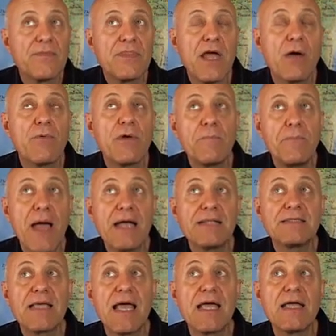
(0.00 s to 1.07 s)
They're
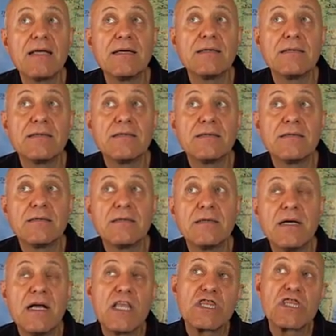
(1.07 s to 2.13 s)
repenting,
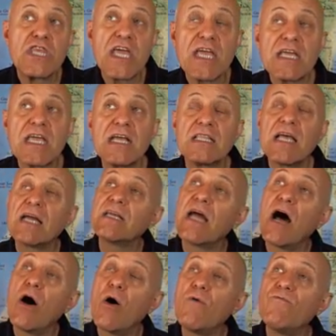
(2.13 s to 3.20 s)
thinking that
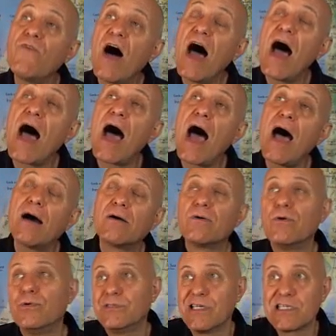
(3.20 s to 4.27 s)
Yehovah,
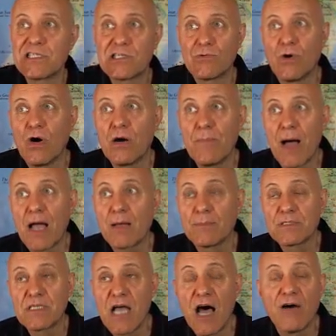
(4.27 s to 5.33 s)
who just swore by
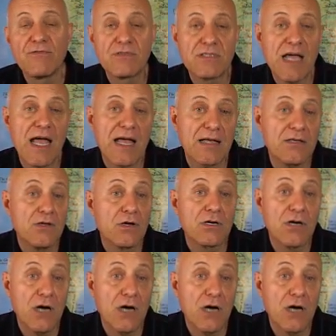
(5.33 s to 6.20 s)
himself, saying, you're